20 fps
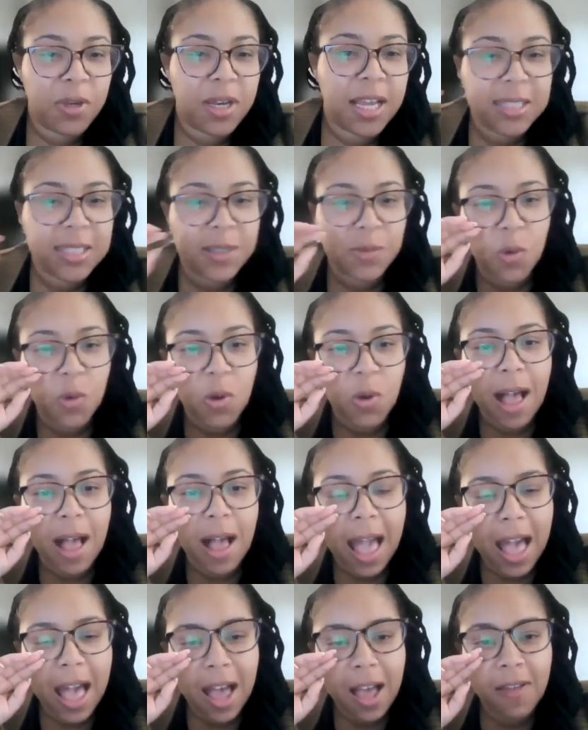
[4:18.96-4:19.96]
Next, we'll
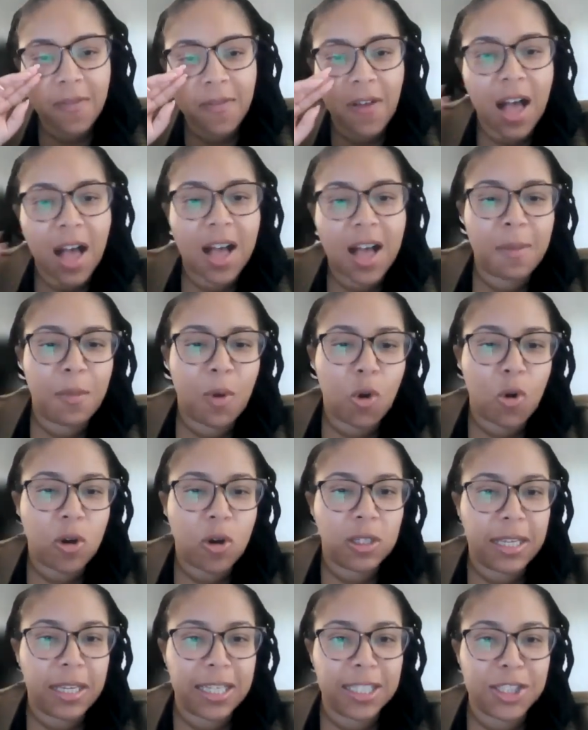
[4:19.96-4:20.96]
have
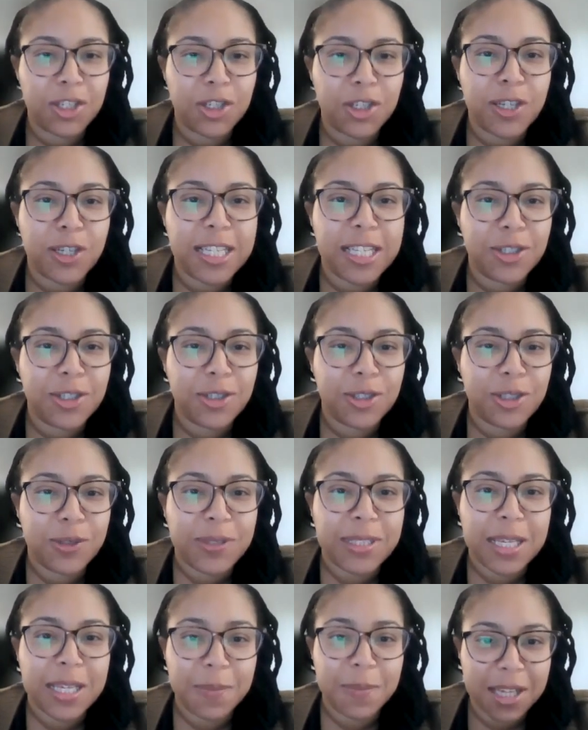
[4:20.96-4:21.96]
Orlando introduce
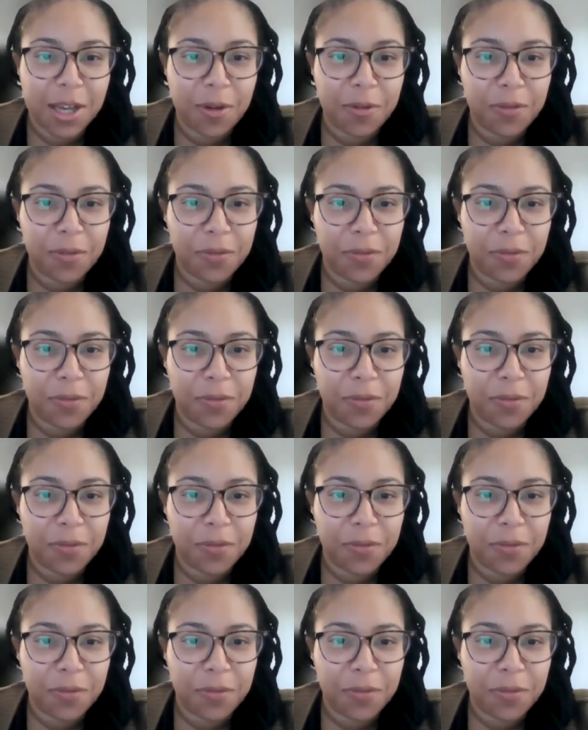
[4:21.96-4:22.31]
himself.